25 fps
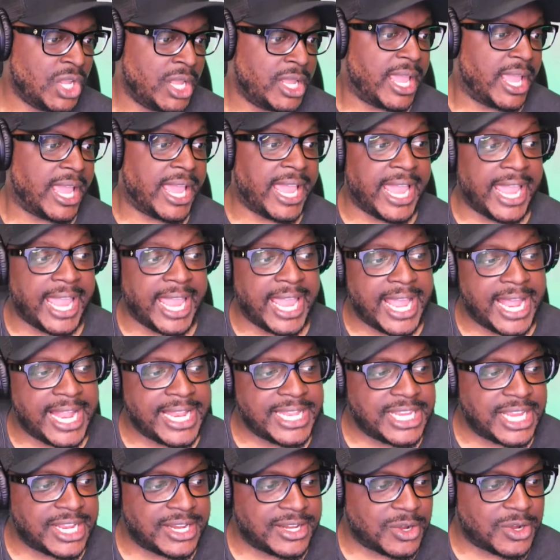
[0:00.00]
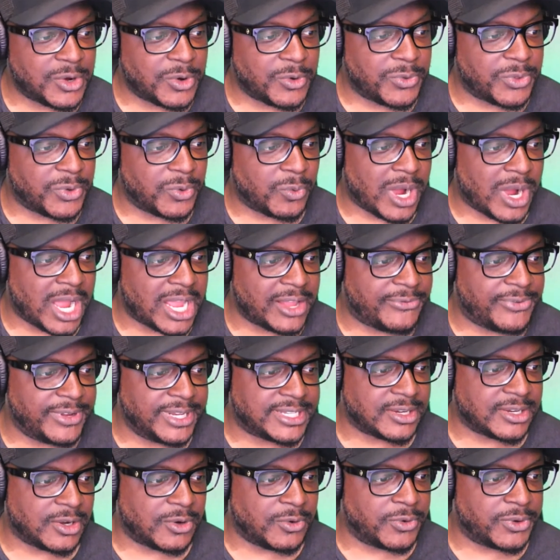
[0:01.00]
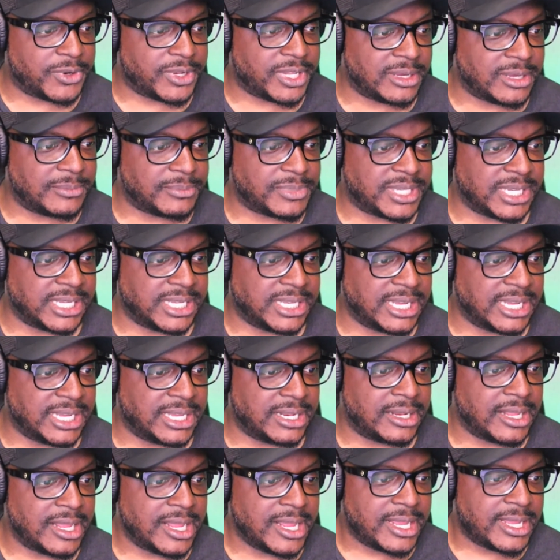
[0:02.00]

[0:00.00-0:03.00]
And you know, the wifey told him to get